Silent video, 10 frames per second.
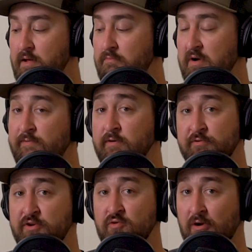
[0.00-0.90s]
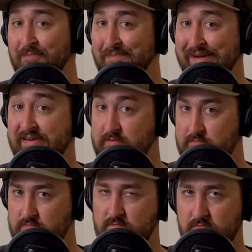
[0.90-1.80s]
Buffalo, New York might,
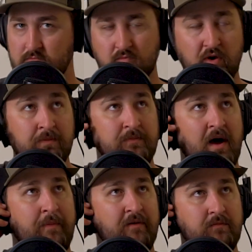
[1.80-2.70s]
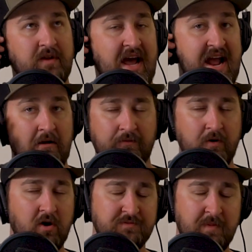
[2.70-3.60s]
well, not Buff Niagara
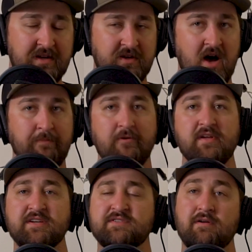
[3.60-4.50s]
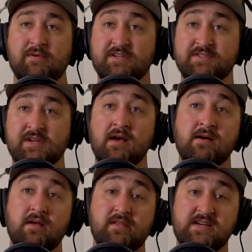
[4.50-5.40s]
Falls might top the list there, because
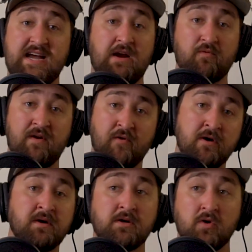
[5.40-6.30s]
the Niagara River,